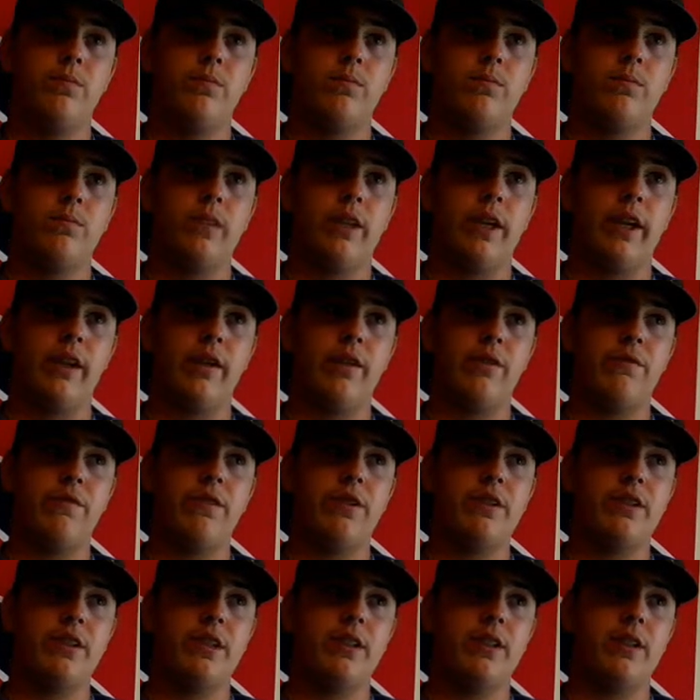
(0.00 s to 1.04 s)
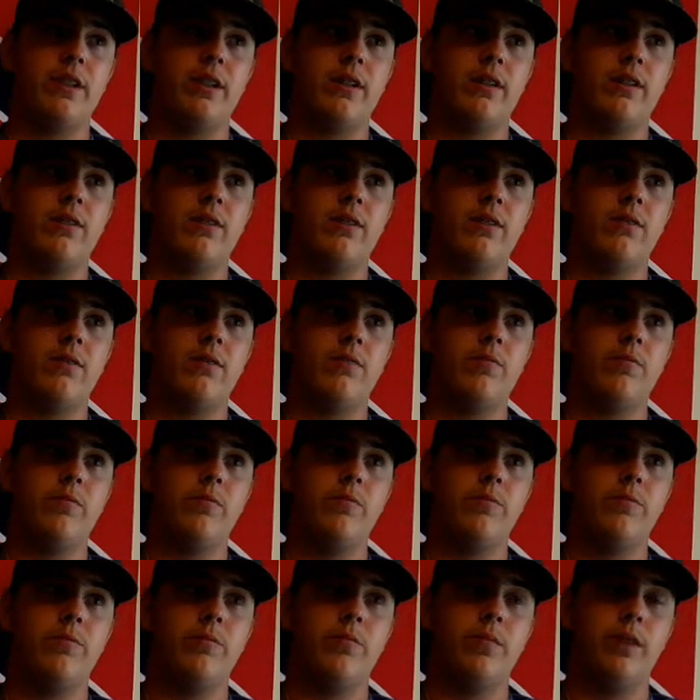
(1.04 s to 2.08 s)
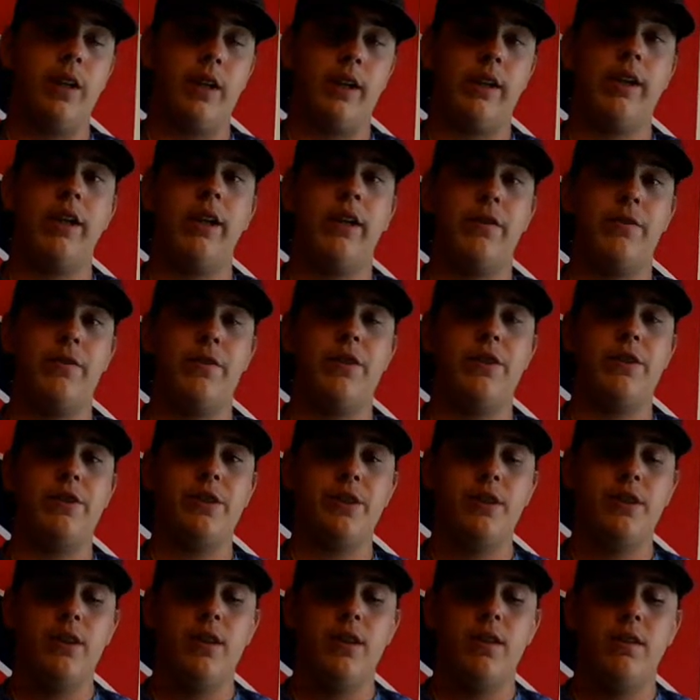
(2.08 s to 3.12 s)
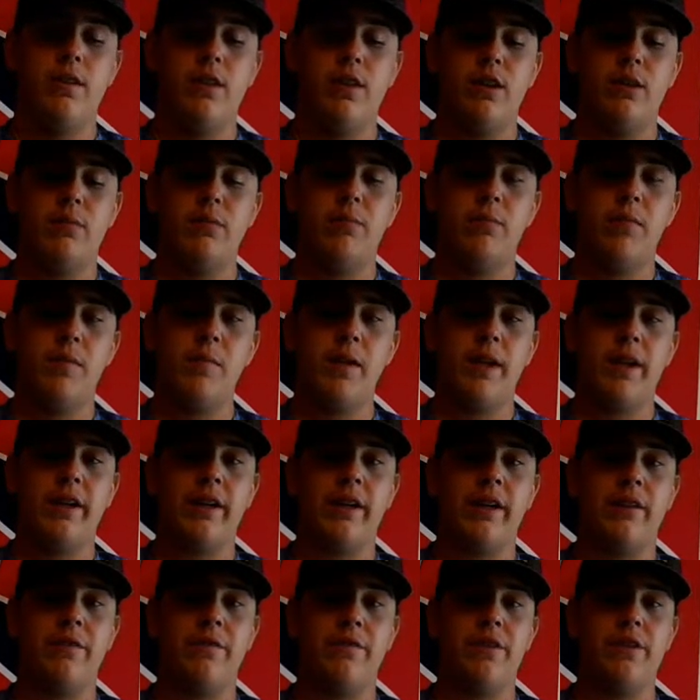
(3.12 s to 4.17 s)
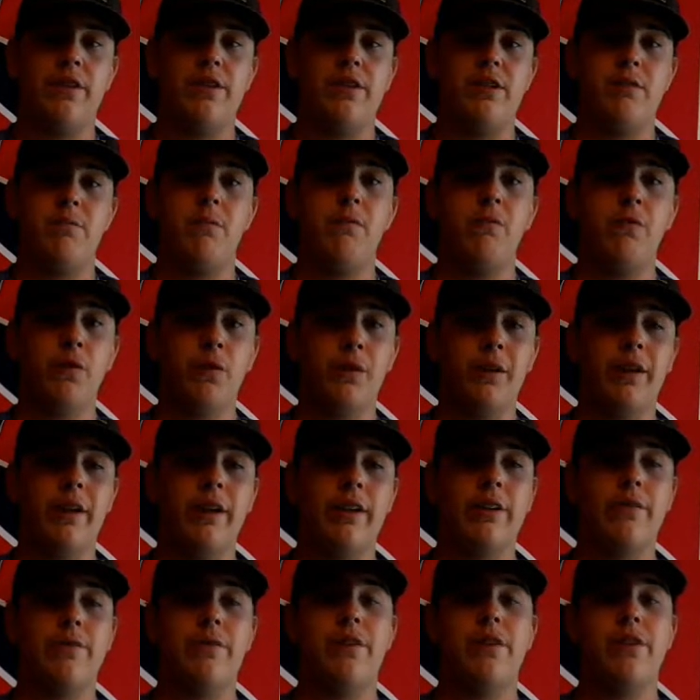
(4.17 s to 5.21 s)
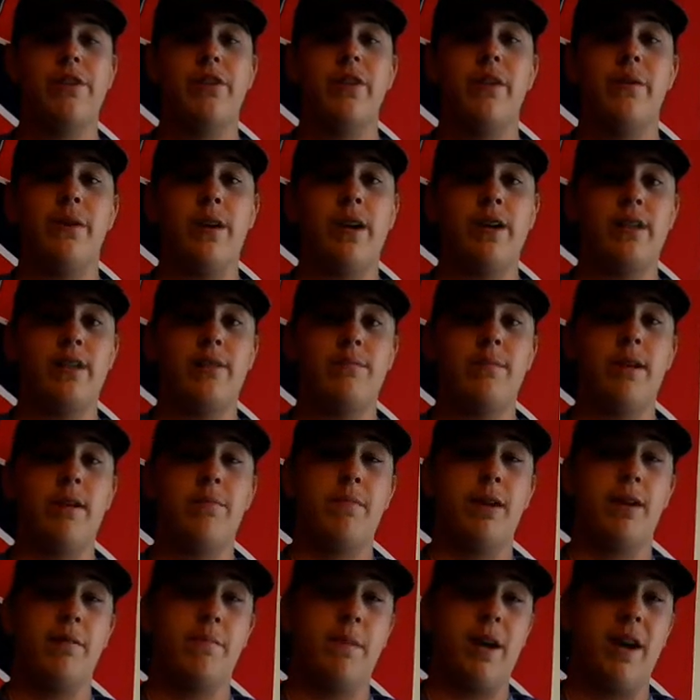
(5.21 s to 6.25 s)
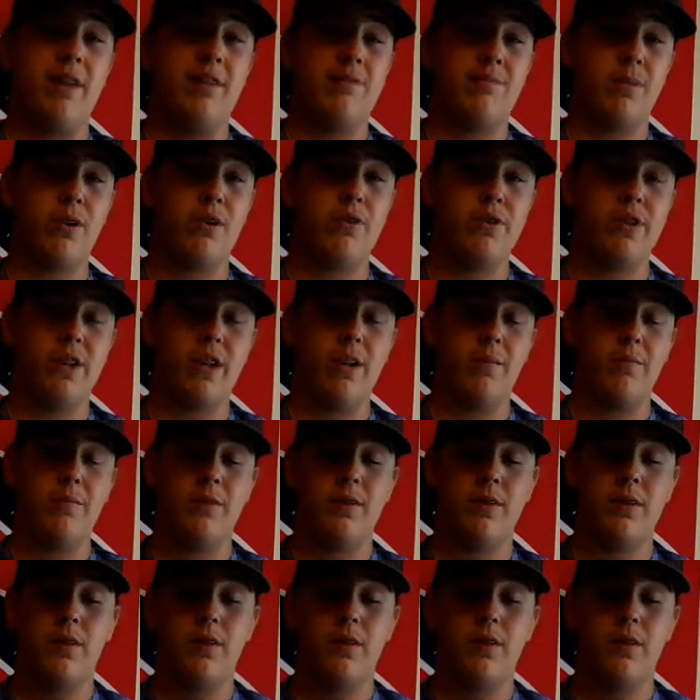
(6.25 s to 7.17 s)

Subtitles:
Kickerfish, I think. Yeah, Kickerfish. They used to be made by Kickerfish, and before Kickerfish, they were actually made by Bass Pro Shops.